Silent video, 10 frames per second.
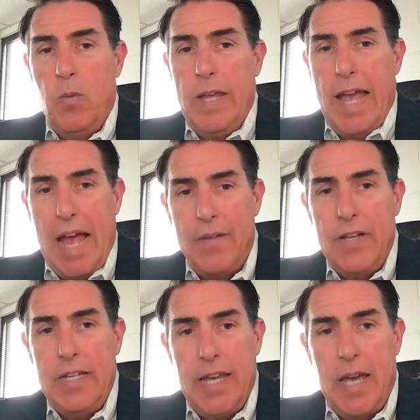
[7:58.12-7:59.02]
We
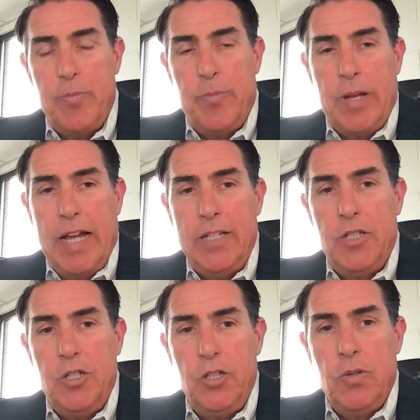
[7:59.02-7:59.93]
haven't yet, but
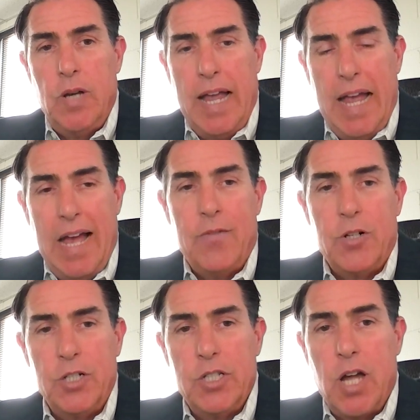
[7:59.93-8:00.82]
I have heard